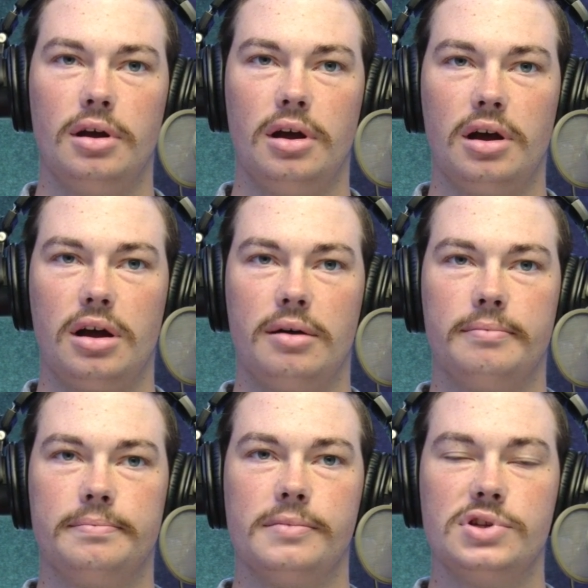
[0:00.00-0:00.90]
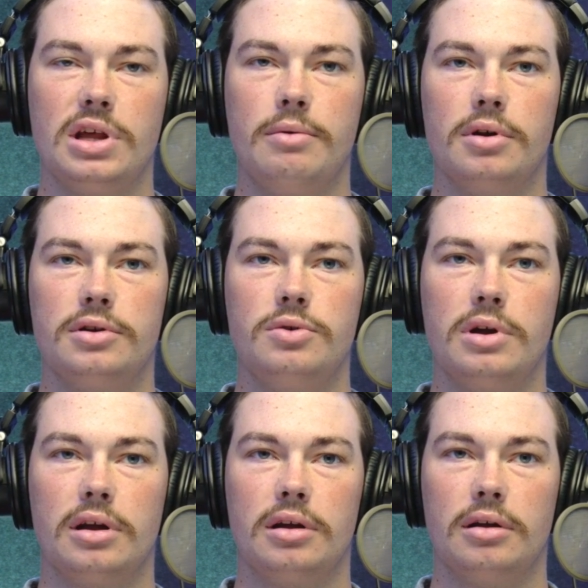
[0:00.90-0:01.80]
So they were
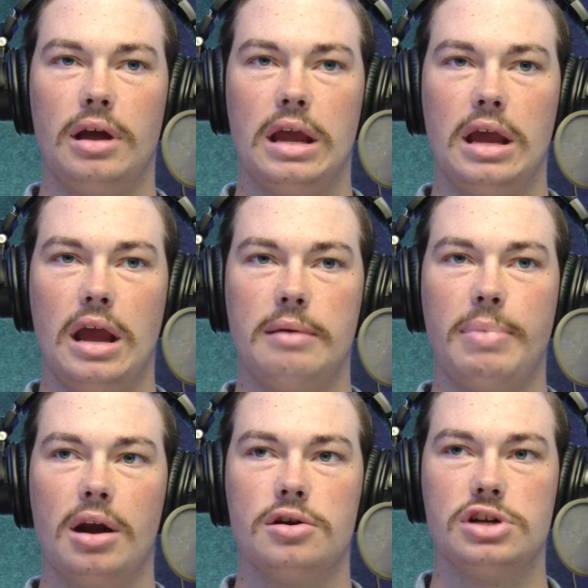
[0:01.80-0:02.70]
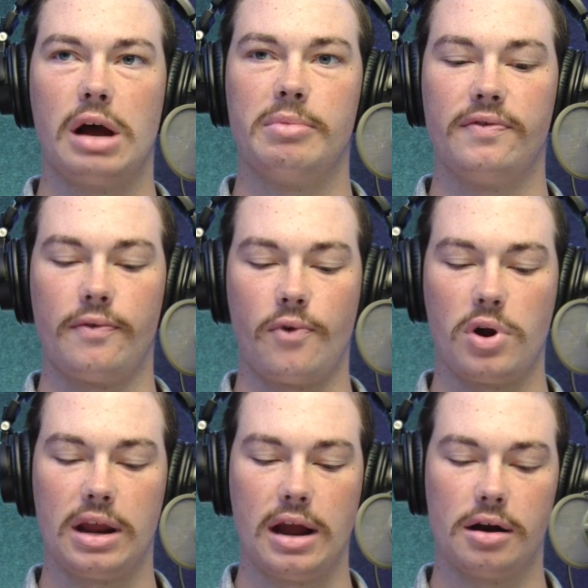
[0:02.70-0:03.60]
doing a better job of
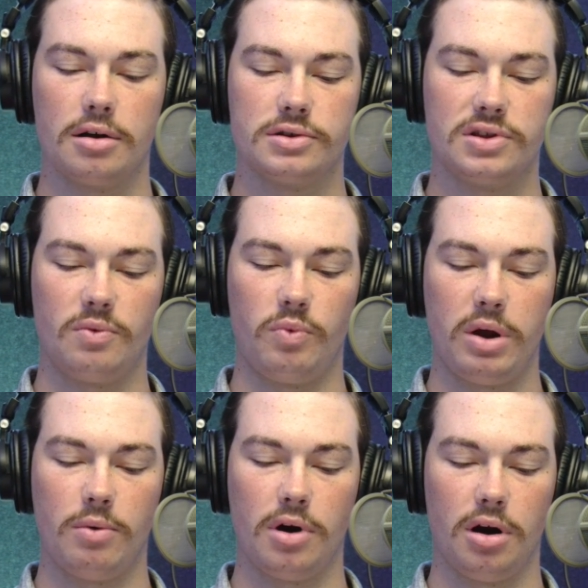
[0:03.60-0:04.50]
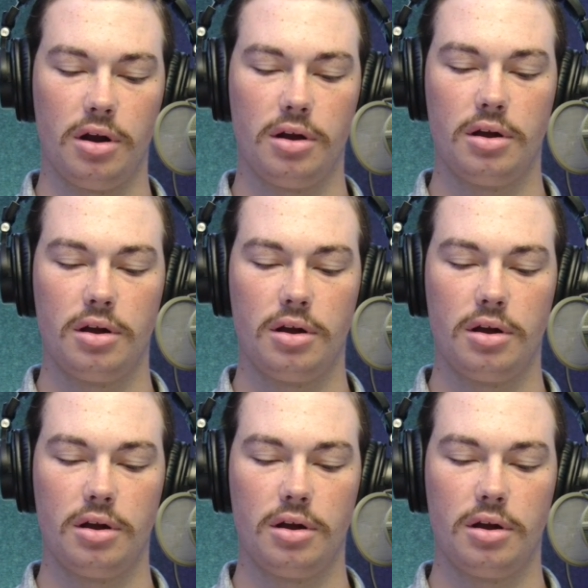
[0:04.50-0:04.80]
avoiding errors than we were